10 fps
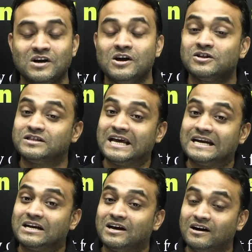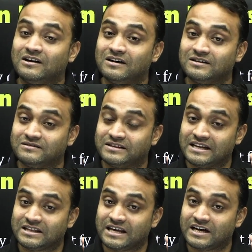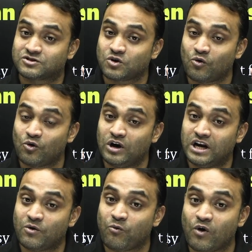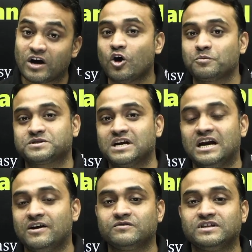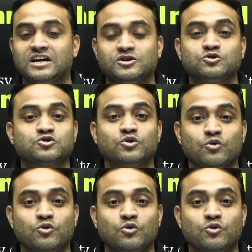Then, uh, then there is only one option left that you should go